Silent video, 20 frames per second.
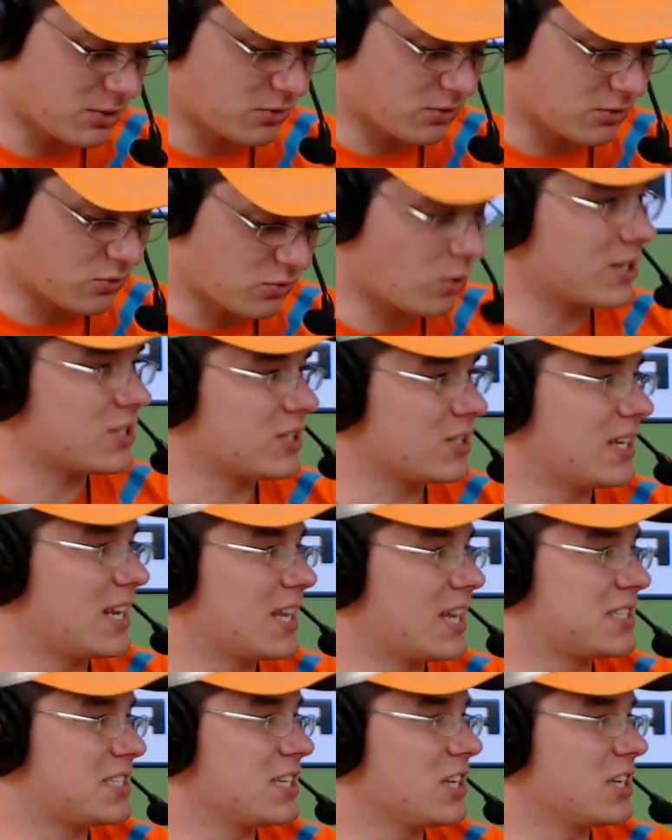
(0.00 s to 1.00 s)
format to an
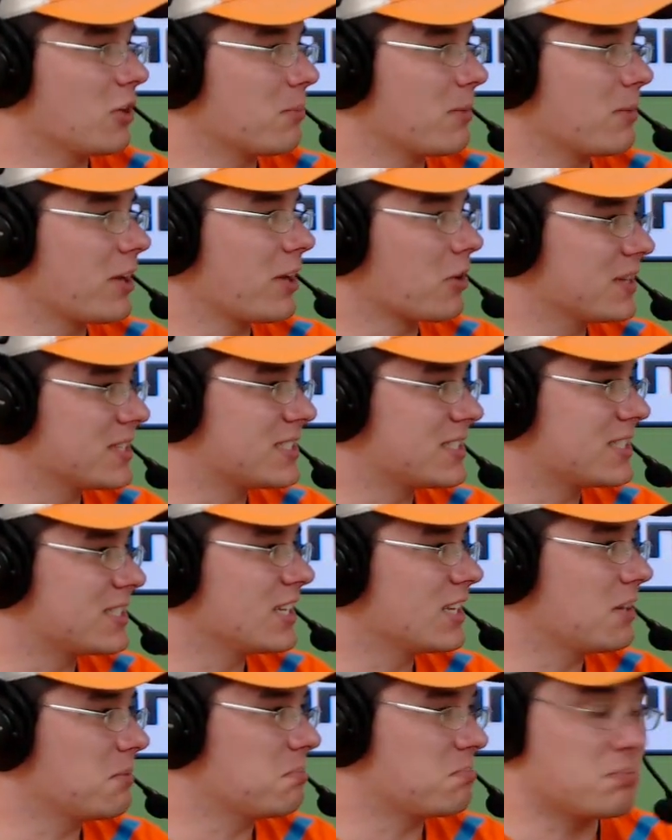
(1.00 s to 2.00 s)
SD or a micro
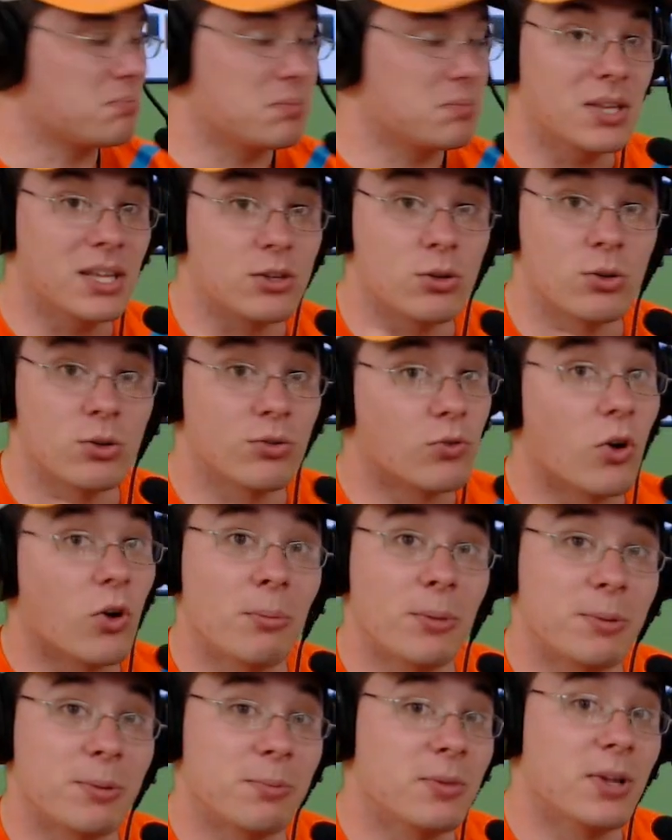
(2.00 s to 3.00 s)
SD and be like
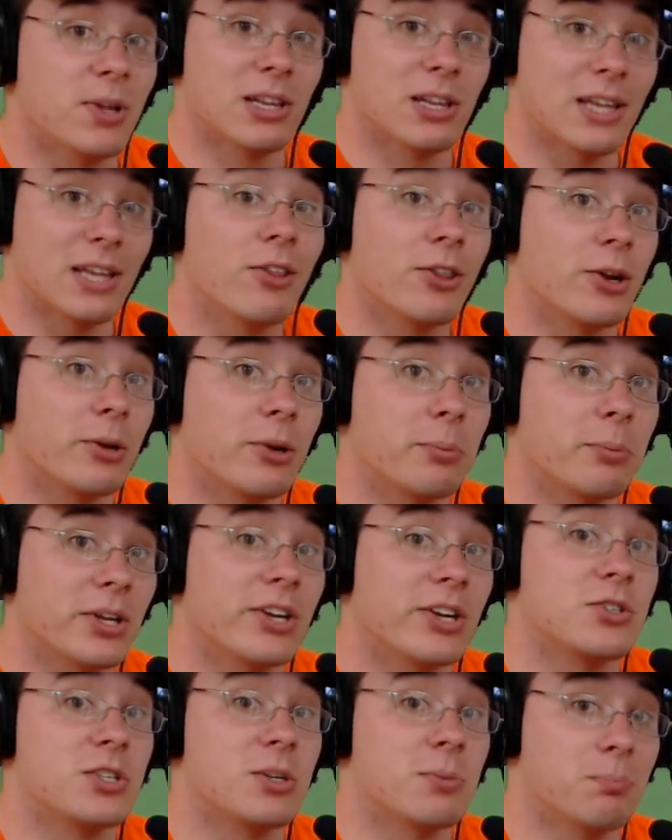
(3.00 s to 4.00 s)
uniform and allow their
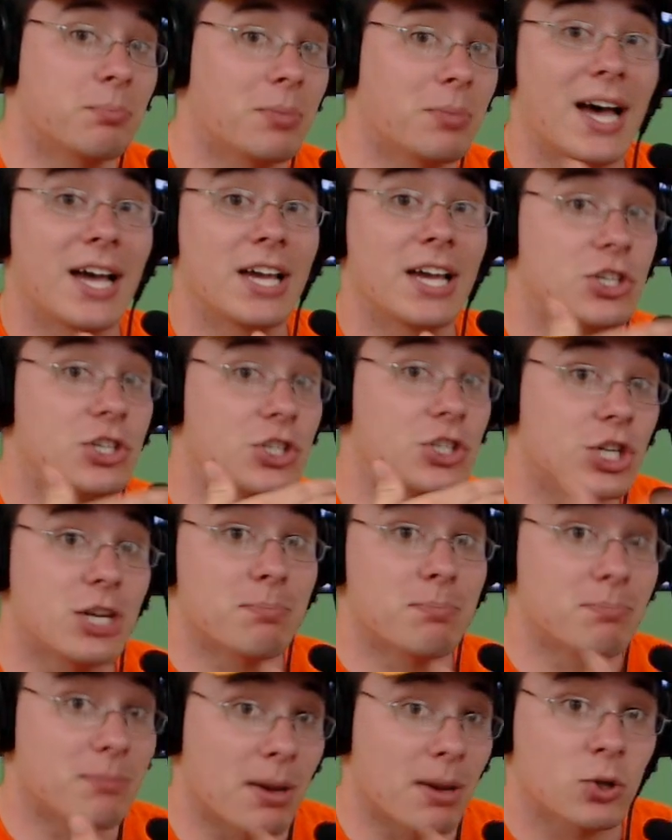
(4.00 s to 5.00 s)
players to buy
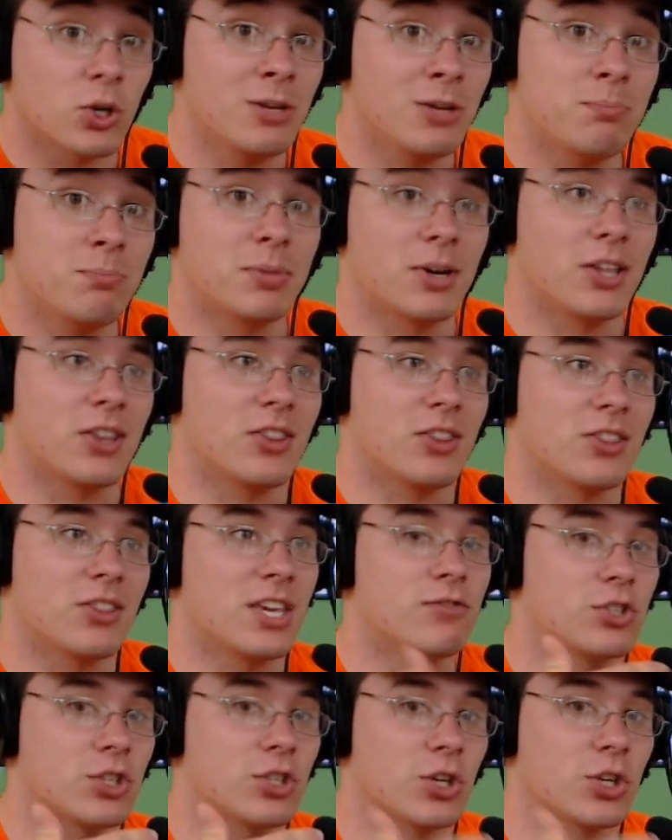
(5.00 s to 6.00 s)
cheap memory, but
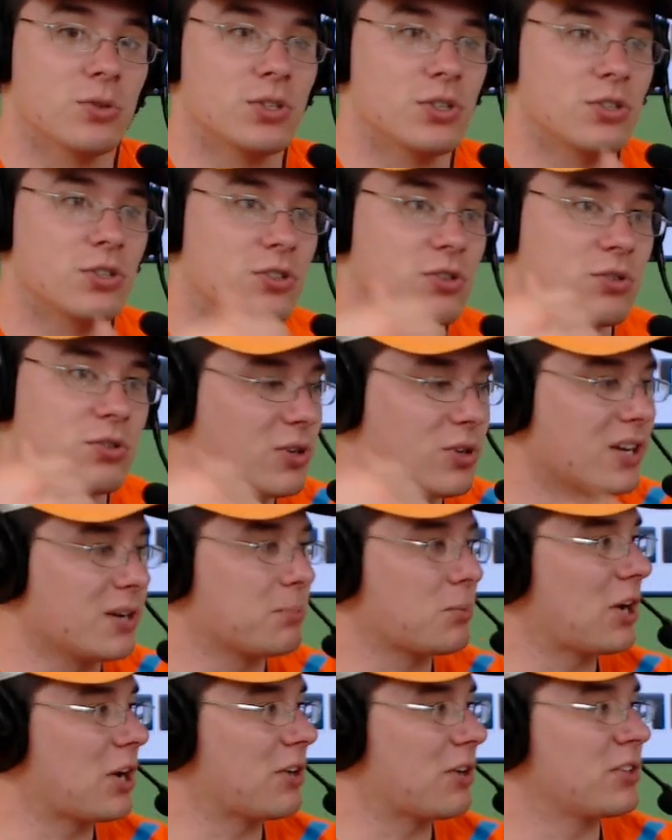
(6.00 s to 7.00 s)
they've chosen to try to
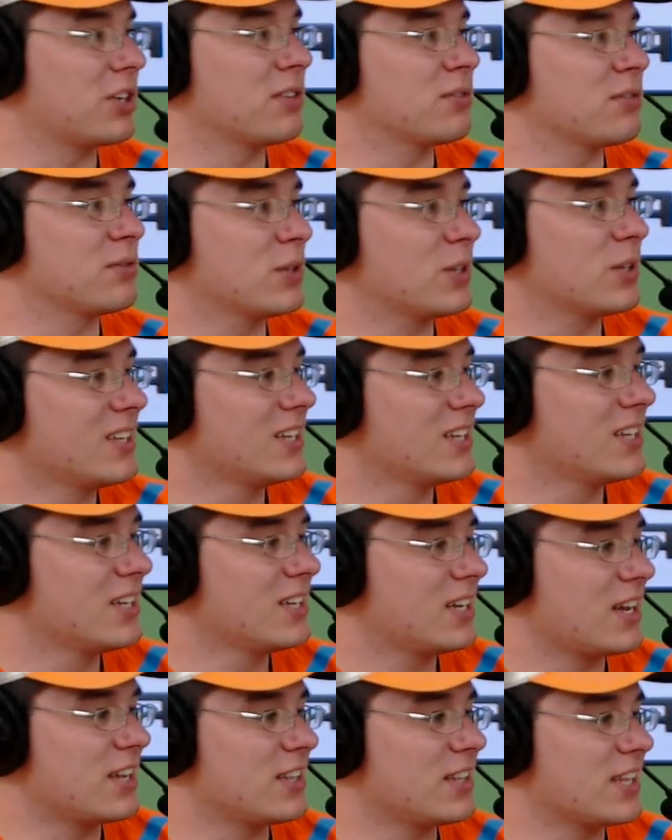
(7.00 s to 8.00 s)
profit off of it.
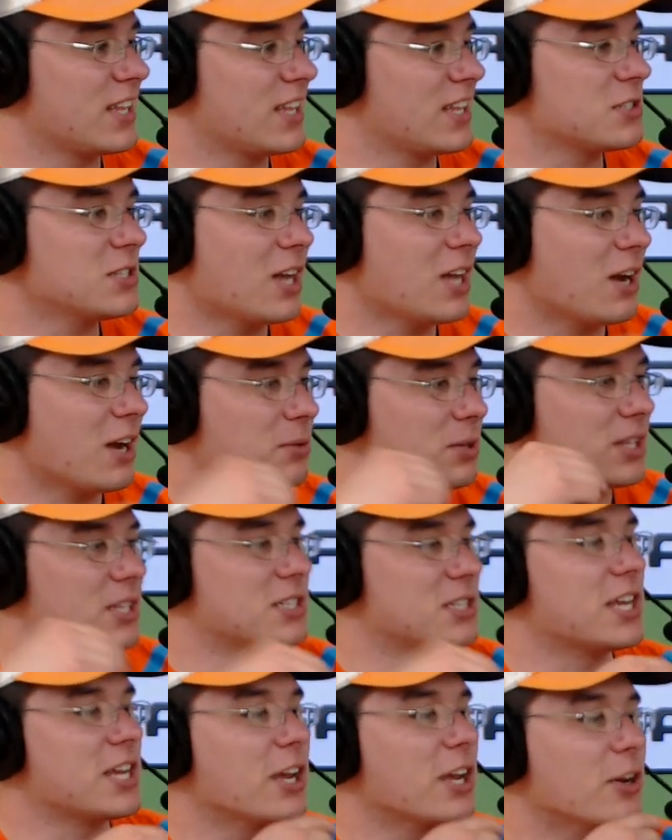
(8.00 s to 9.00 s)
And that's not really the
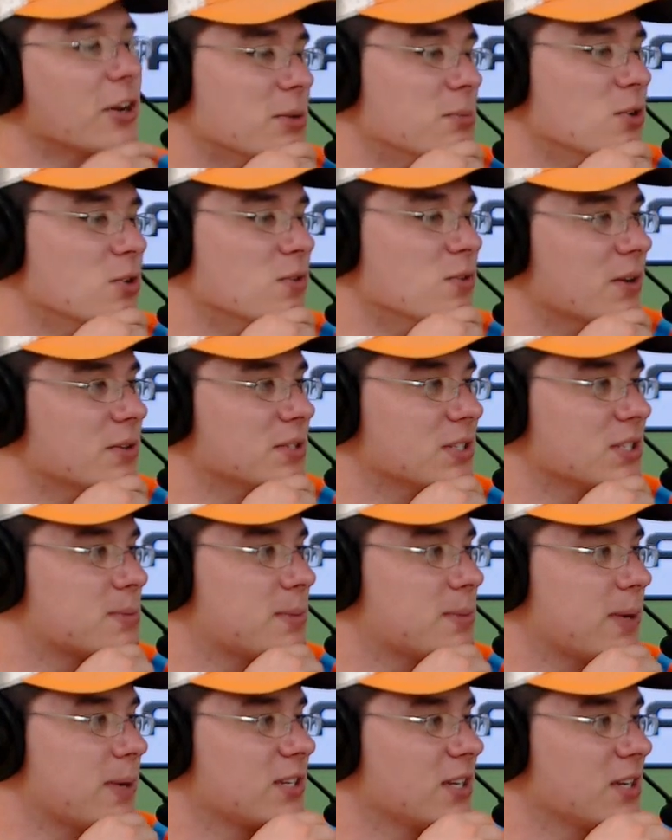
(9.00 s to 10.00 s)
integrity move I was
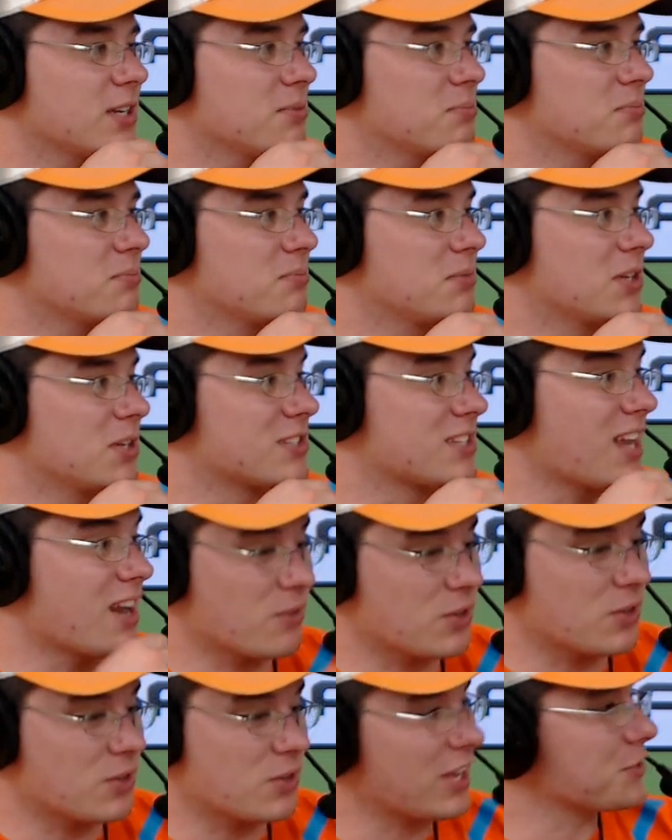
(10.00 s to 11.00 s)
expecting because
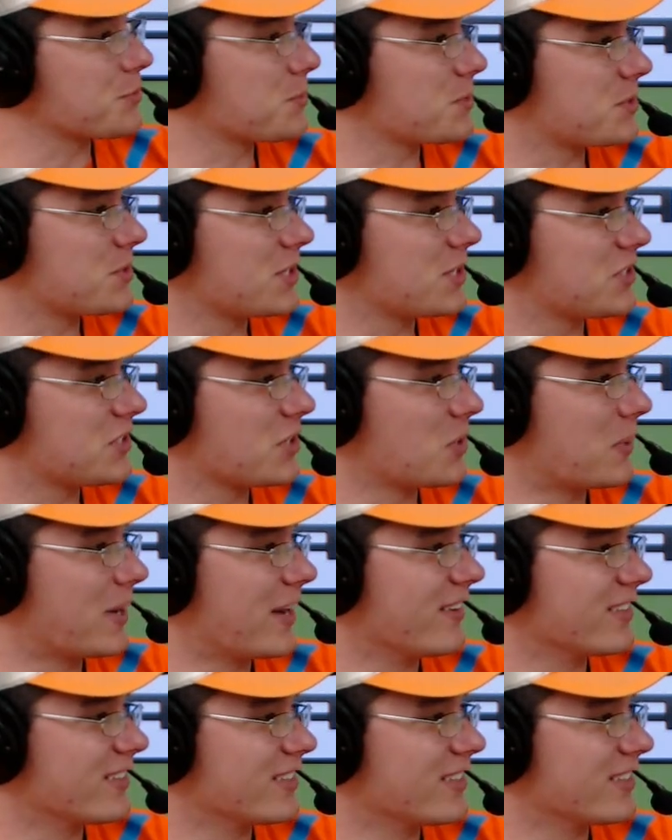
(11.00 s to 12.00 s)
everything else was done so
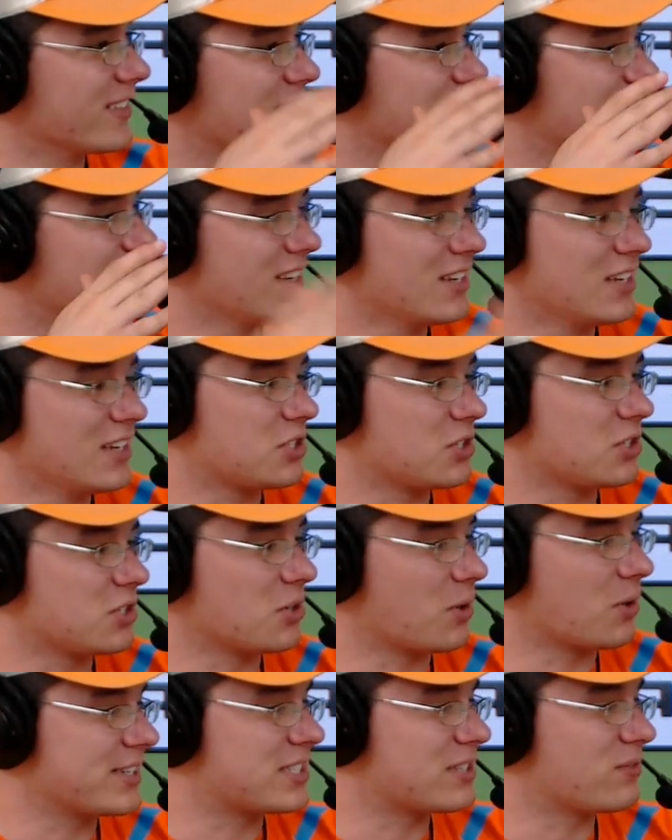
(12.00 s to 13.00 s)
well and like so
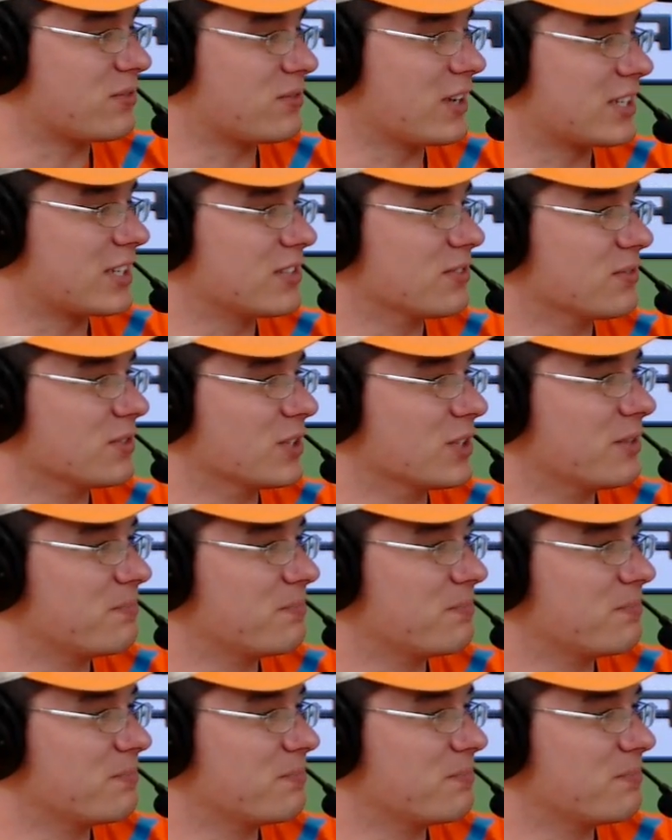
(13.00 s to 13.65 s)
cost effectively.